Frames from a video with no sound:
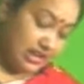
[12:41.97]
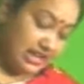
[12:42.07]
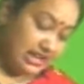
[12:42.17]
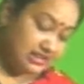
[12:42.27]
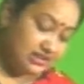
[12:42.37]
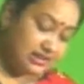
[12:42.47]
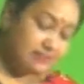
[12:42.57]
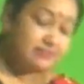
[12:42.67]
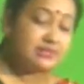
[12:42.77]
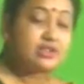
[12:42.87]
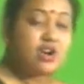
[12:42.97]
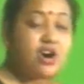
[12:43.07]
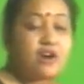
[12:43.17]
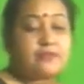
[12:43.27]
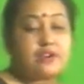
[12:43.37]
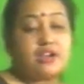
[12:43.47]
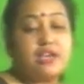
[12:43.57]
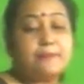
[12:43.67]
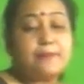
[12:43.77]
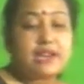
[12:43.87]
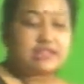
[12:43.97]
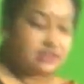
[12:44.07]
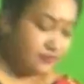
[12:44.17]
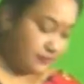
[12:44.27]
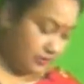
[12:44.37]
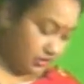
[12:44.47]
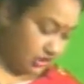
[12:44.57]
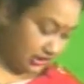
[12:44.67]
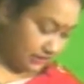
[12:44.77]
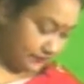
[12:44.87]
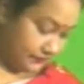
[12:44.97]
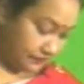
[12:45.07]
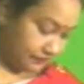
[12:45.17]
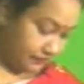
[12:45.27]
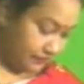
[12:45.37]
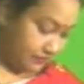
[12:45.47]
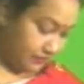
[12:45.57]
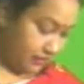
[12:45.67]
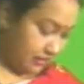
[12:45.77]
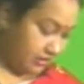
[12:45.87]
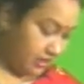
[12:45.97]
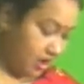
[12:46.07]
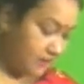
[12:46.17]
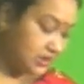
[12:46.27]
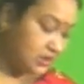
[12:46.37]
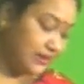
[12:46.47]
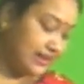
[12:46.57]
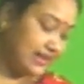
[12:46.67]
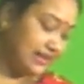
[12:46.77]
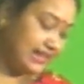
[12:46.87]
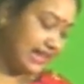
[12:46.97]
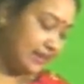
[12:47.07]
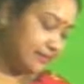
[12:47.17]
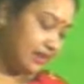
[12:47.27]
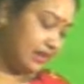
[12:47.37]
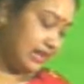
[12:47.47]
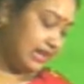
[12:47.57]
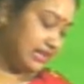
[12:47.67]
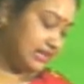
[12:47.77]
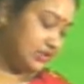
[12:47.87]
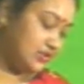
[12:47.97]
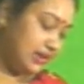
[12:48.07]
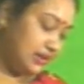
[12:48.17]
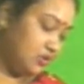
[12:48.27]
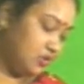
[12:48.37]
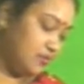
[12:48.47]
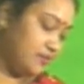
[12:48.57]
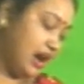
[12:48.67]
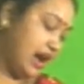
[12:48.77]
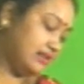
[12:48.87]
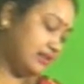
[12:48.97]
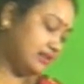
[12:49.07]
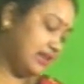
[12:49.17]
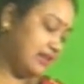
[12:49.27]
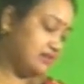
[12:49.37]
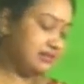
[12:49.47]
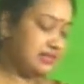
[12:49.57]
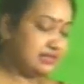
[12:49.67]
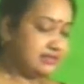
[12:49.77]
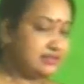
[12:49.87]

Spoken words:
He dreams of a better future, of squirrel game in tree room other than this.